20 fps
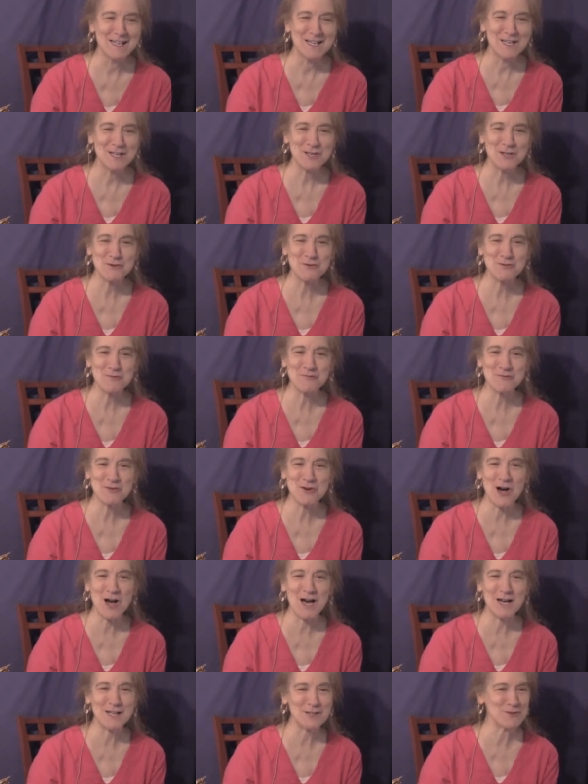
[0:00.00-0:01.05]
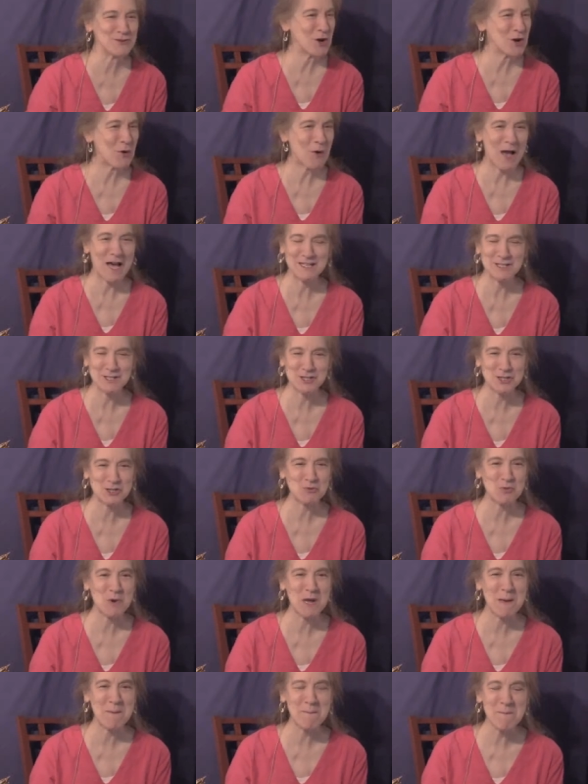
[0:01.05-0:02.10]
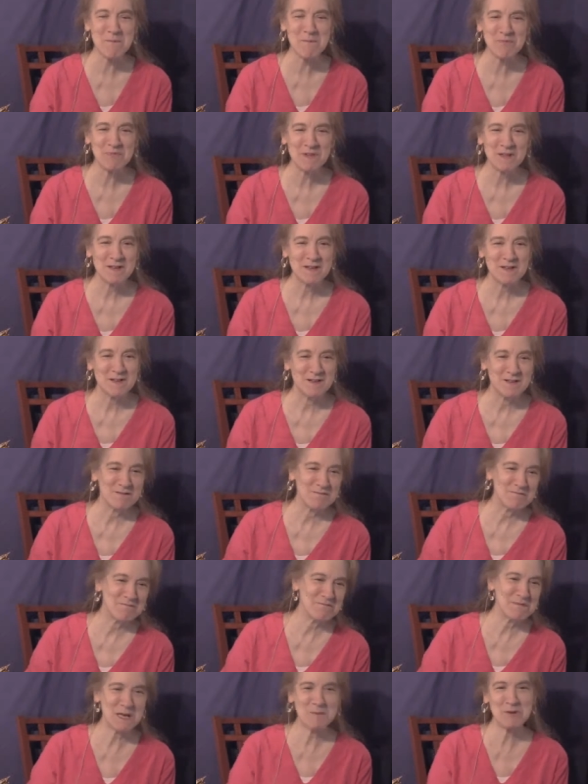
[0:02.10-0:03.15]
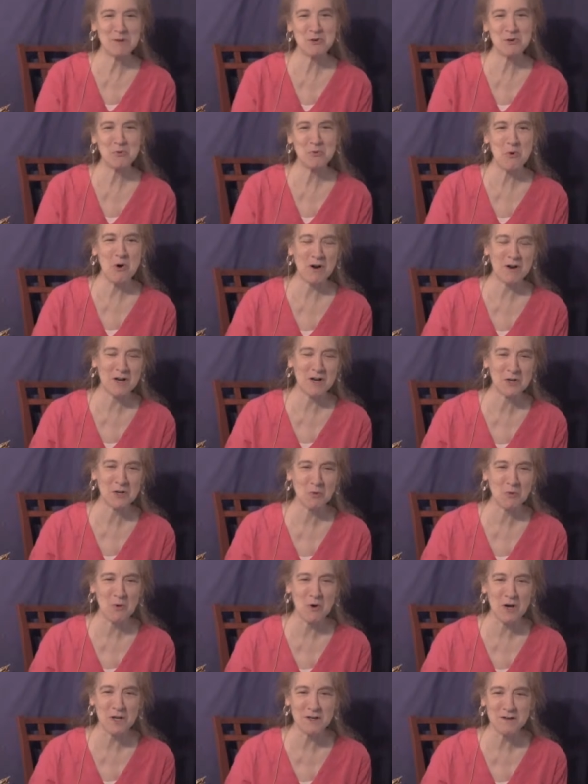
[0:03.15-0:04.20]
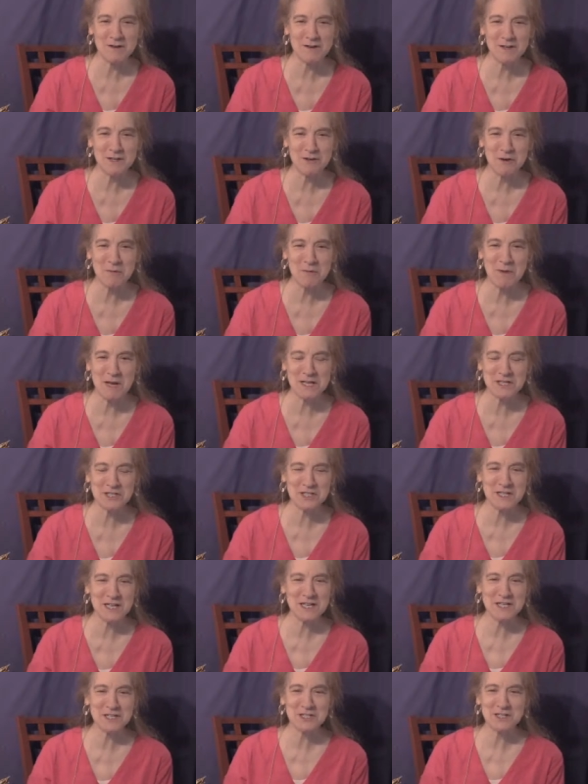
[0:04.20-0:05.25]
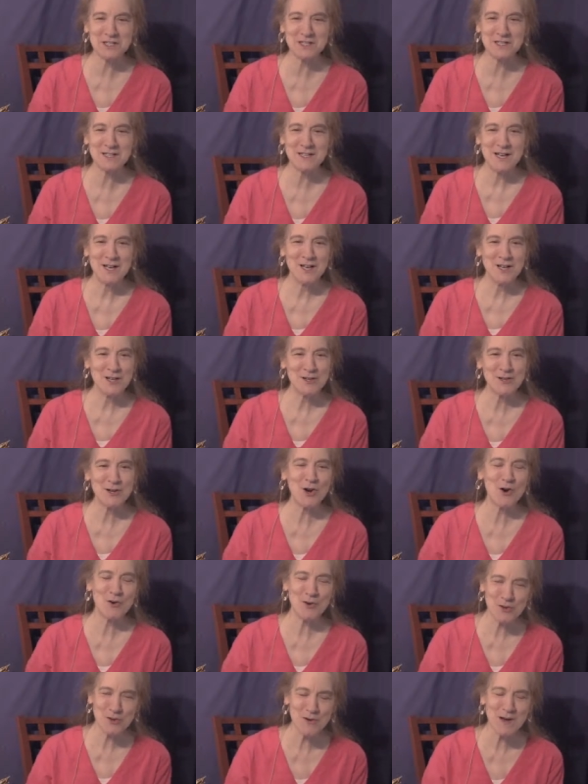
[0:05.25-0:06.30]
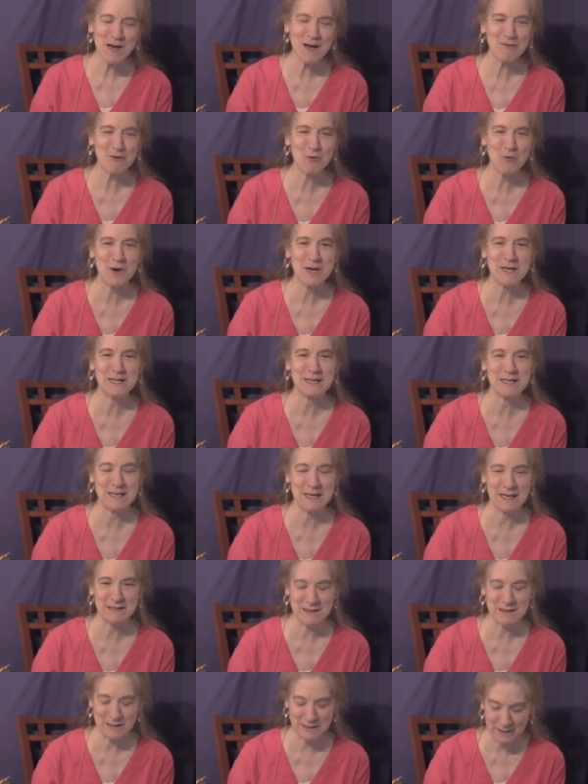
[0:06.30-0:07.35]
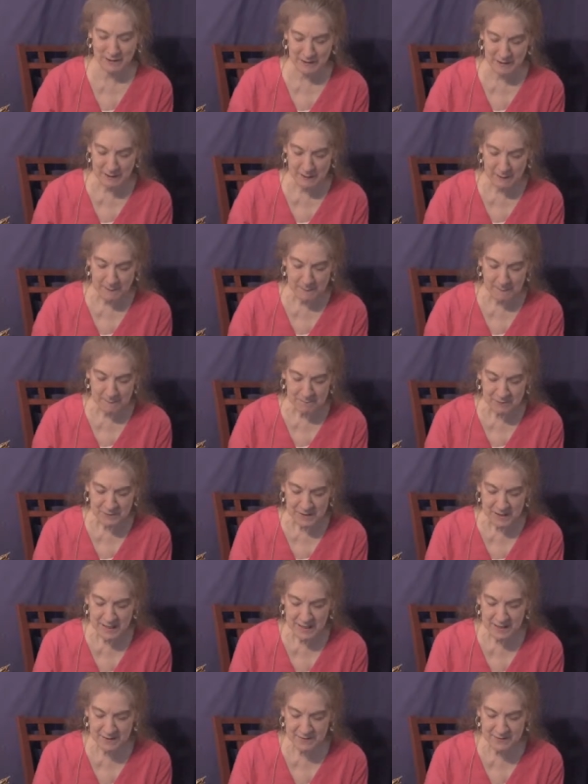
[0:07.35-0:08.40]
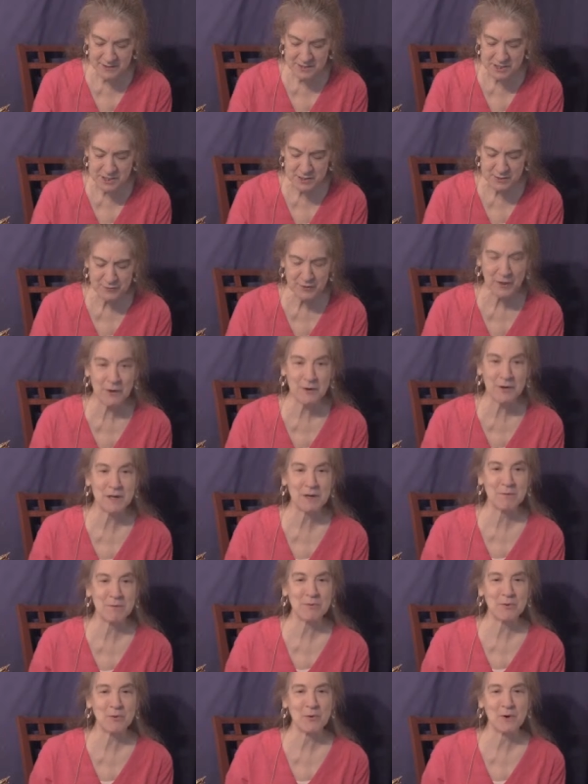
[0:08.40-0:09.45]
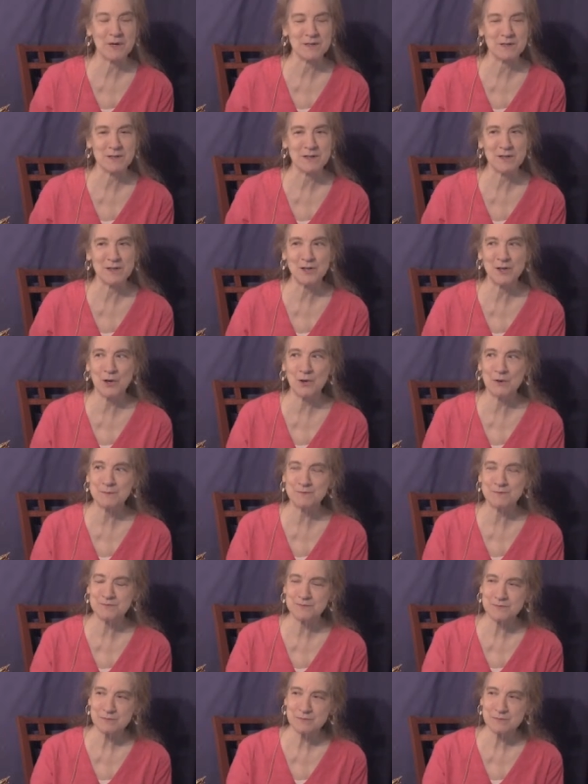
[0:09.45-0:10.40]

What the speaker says: know how to swim. Maybe you walk on water in your imagination. You know, you have a way to get there. And this is very important. You know,